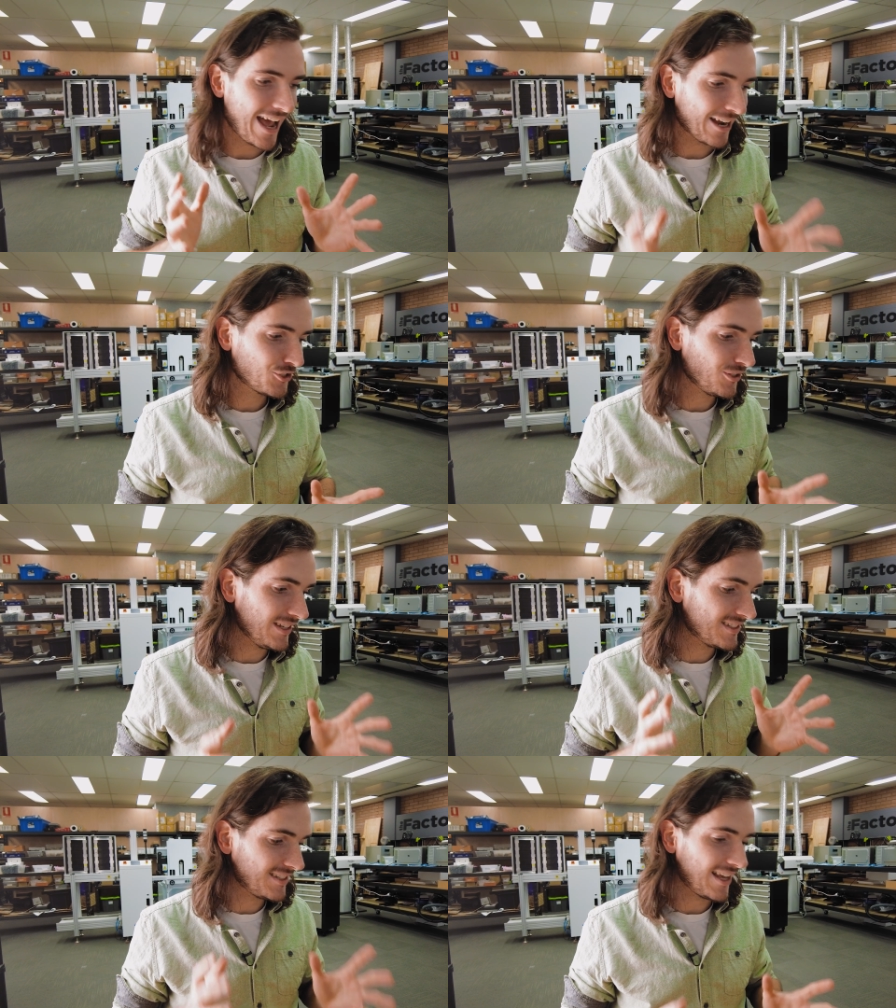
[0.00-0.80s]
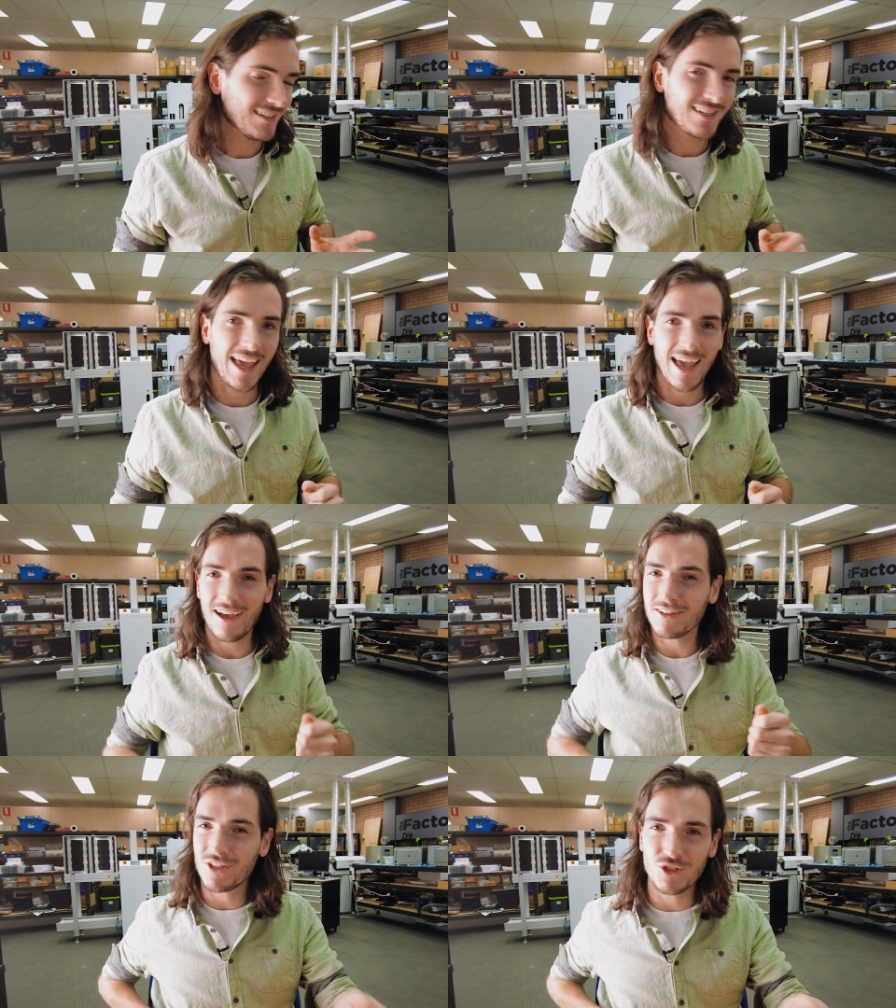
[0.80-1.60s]
actually says
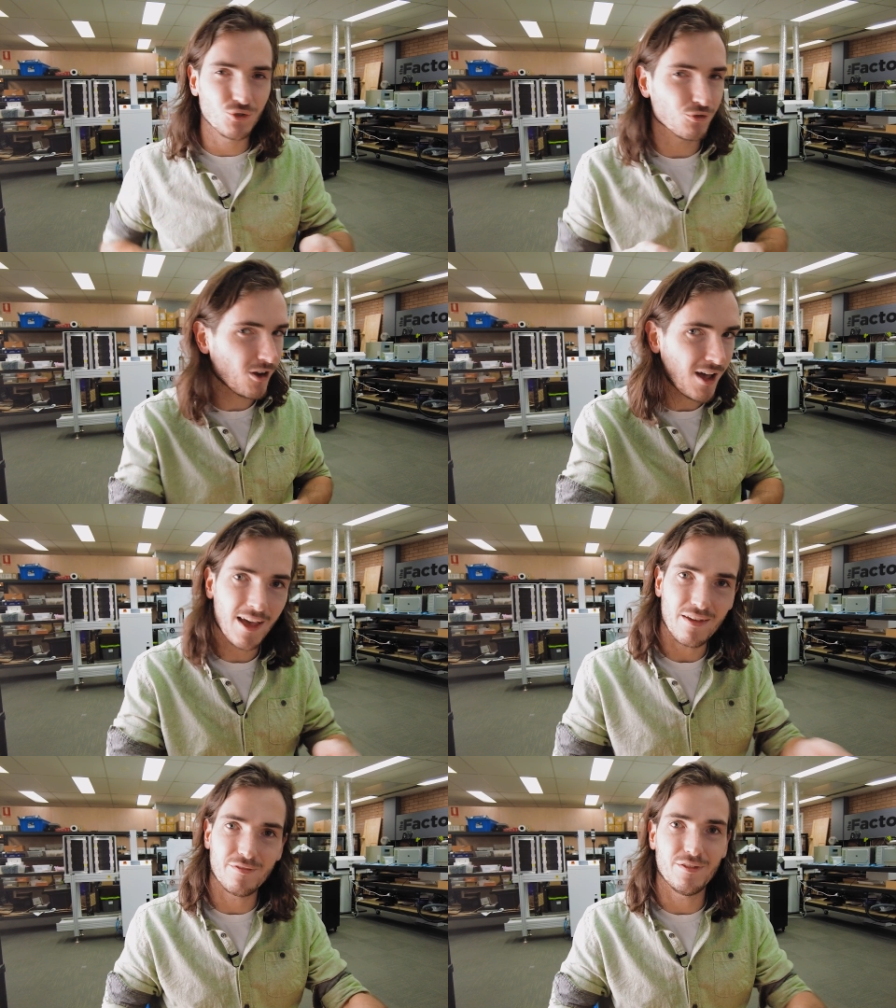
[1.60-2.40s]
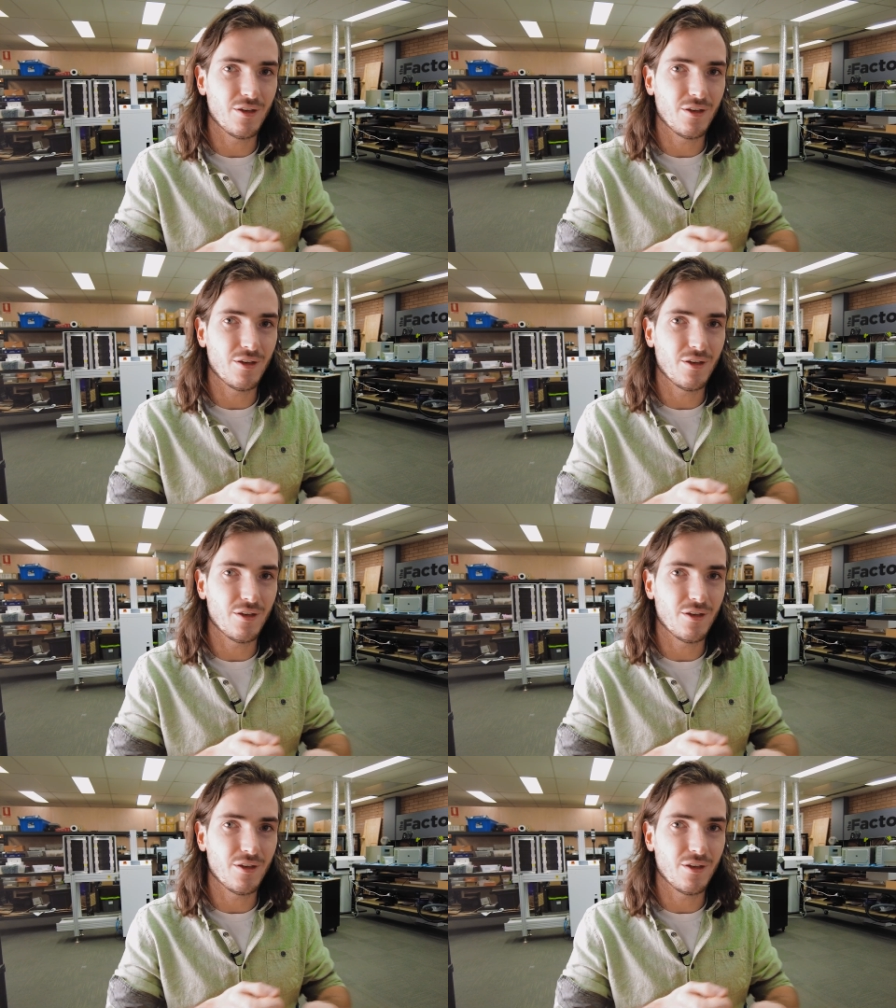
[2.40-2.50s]
how to drive